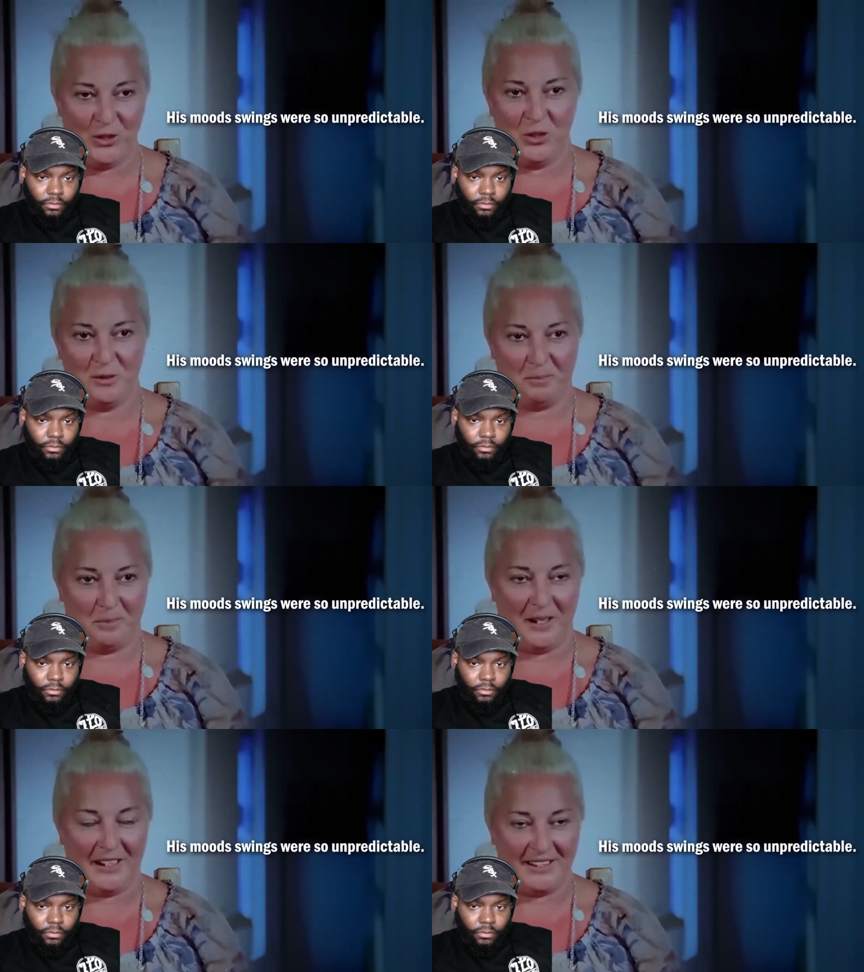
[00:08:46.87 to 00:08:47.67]
Speaker 1: were
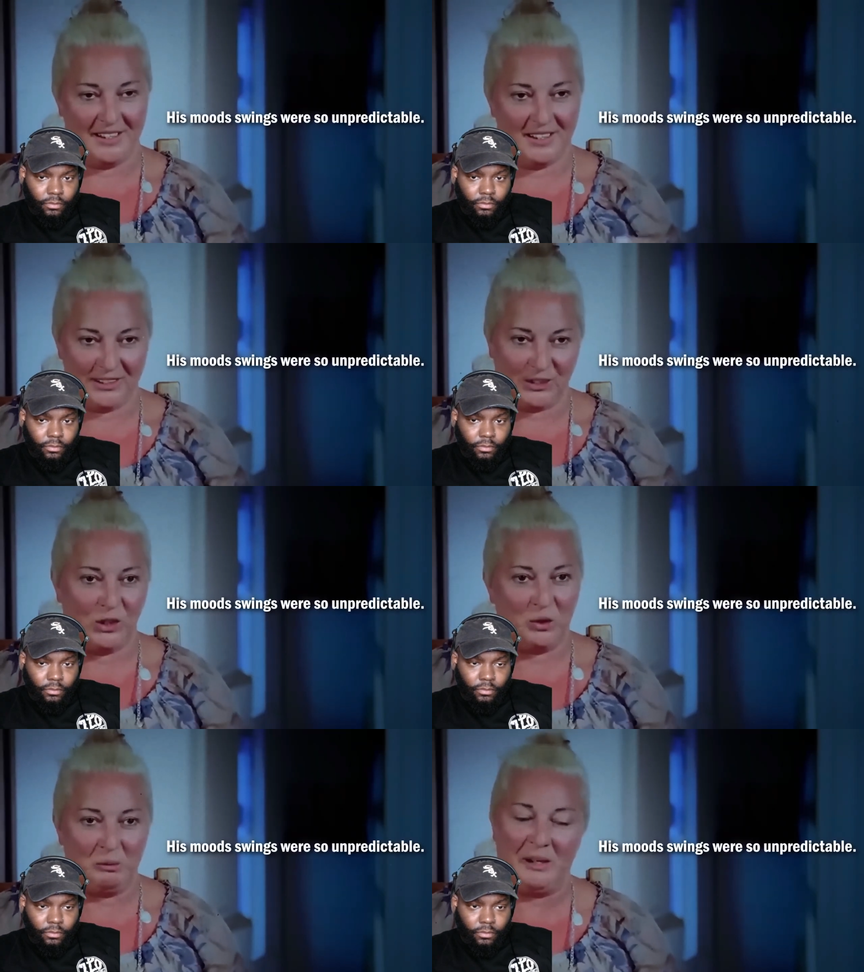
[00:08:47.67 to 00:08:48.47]
so
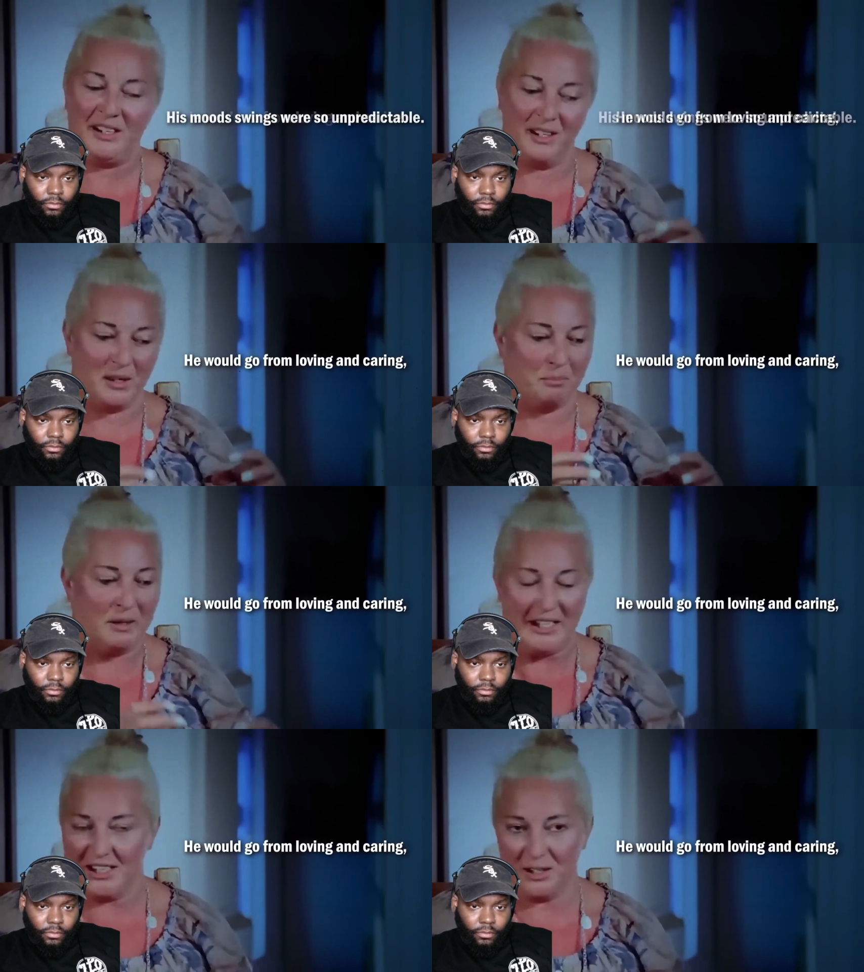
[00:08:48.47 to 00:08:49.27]
unpredictable, he
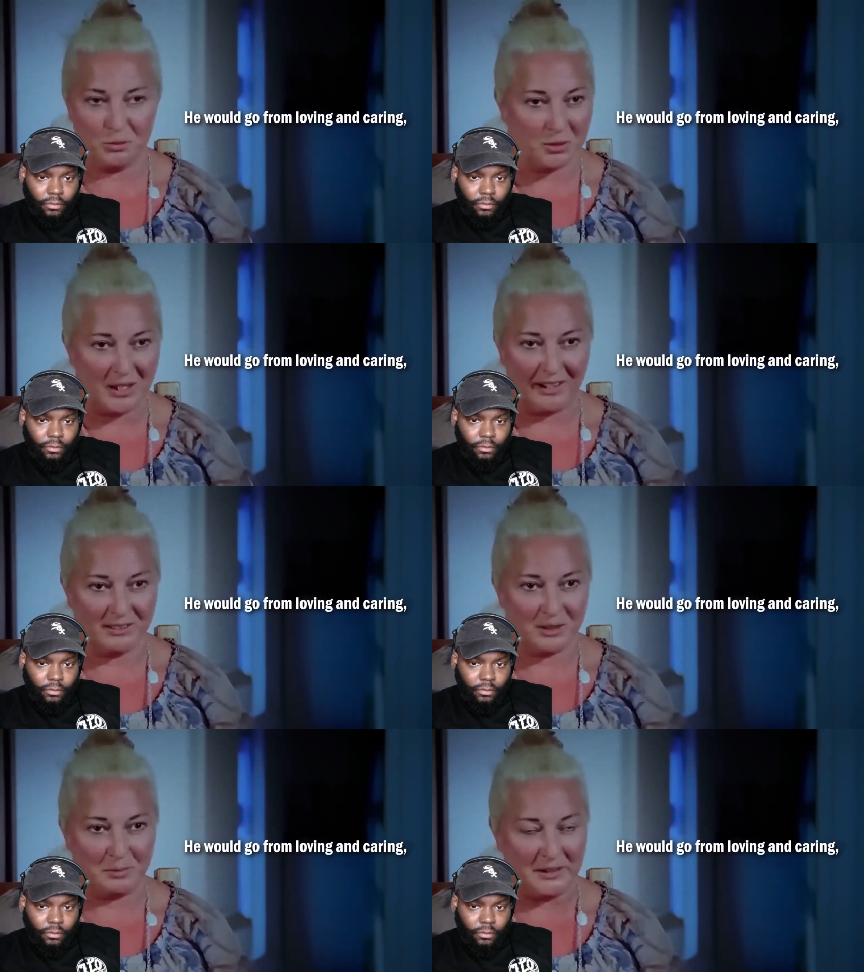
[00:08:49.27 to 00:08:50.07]
would go from
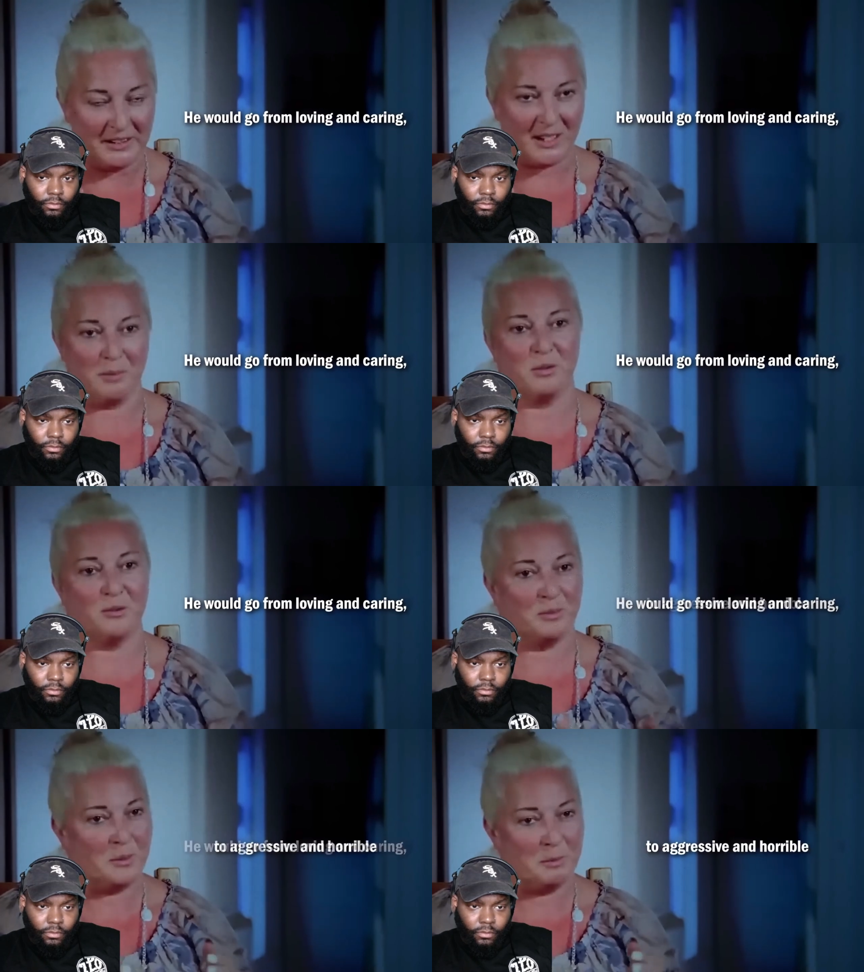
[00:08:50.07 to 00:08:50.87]
loving and
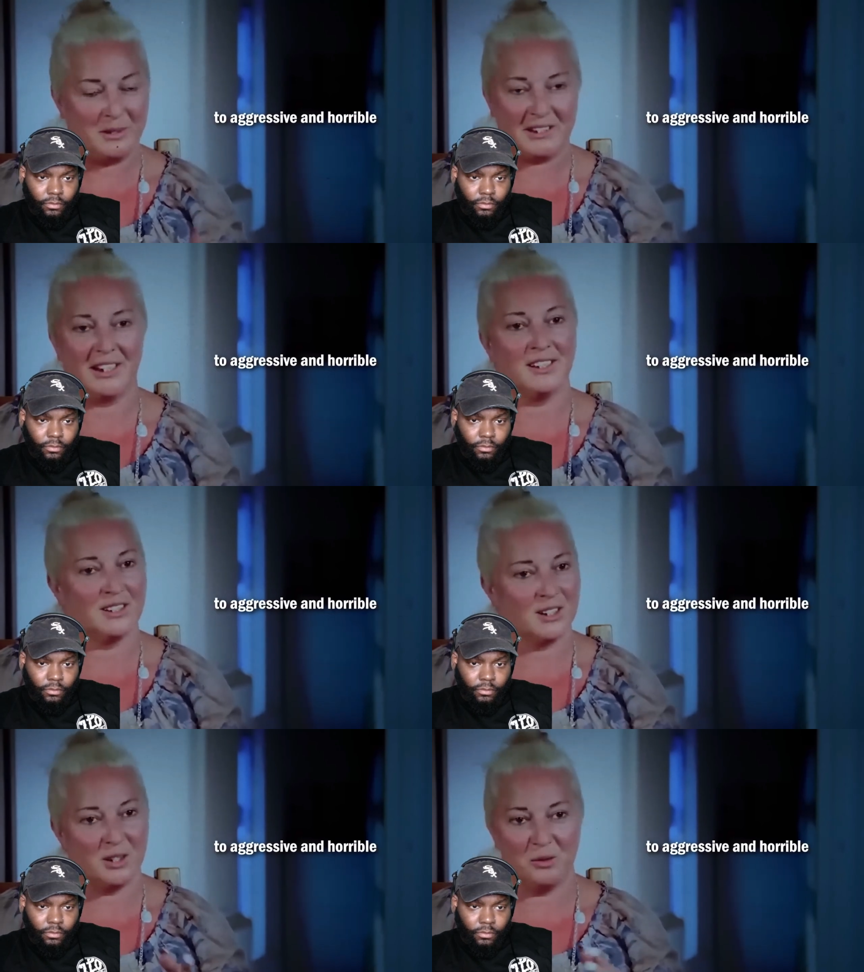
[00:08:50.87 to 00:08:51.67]
caring to
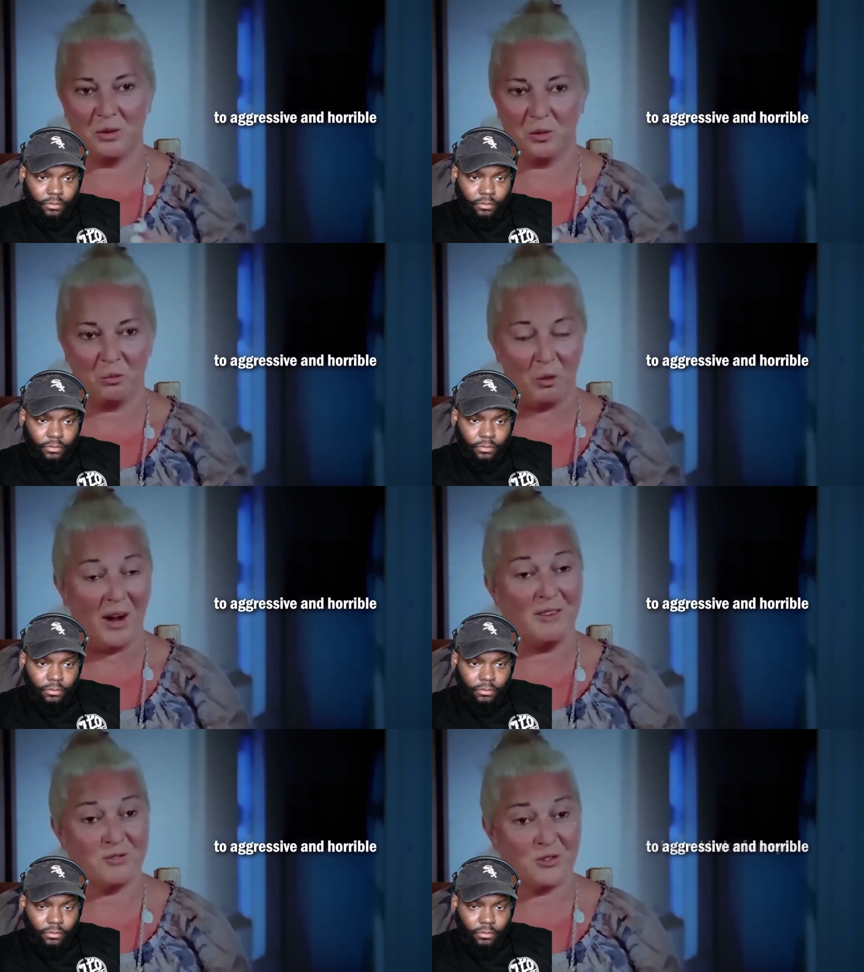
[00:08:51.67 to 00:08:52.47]
aggressive and
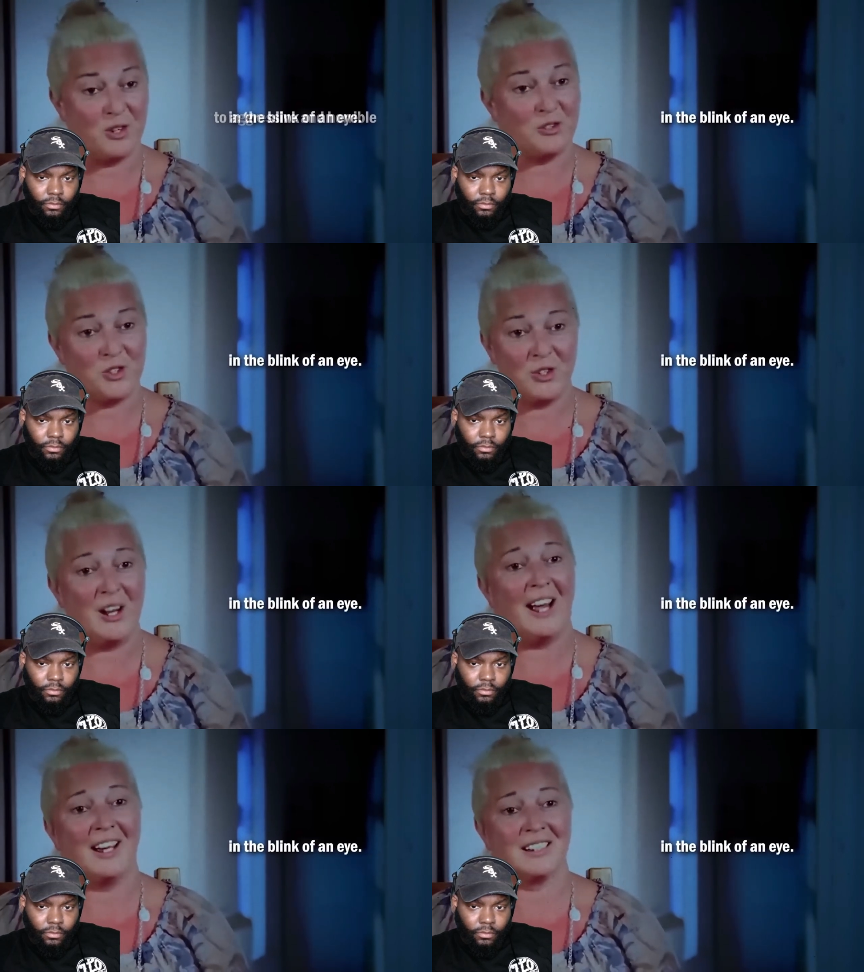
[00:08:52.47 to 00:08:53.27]
horrible in the
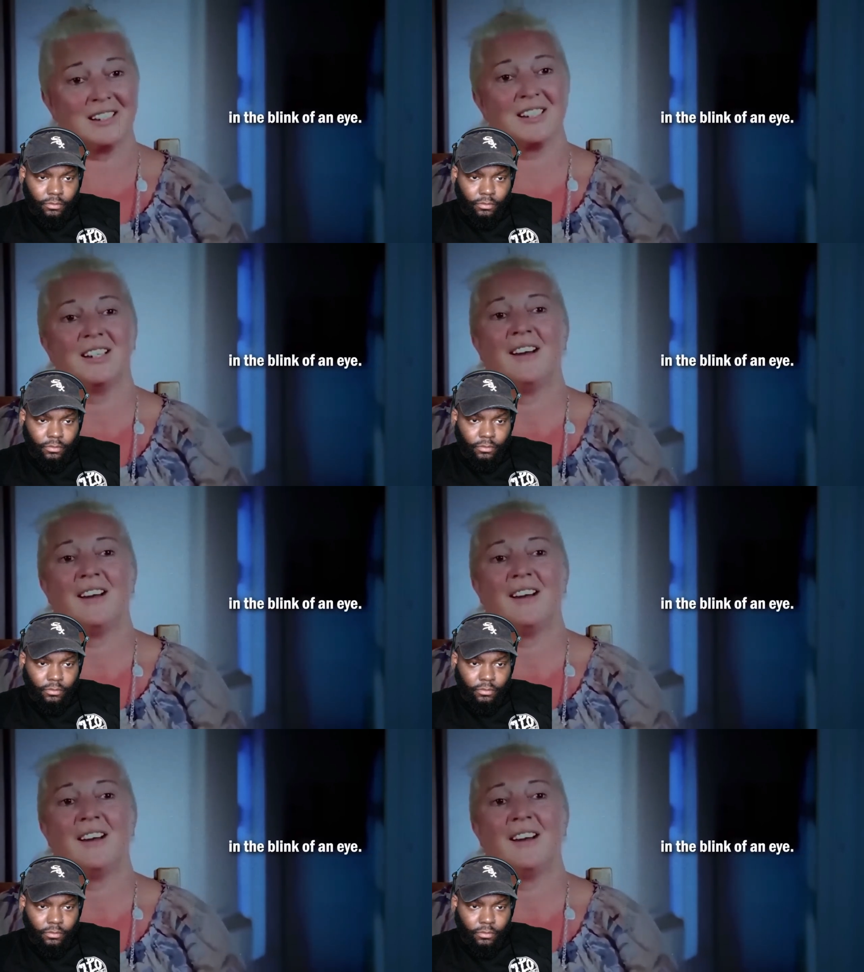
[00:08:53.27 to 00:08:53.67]
blink of an eye.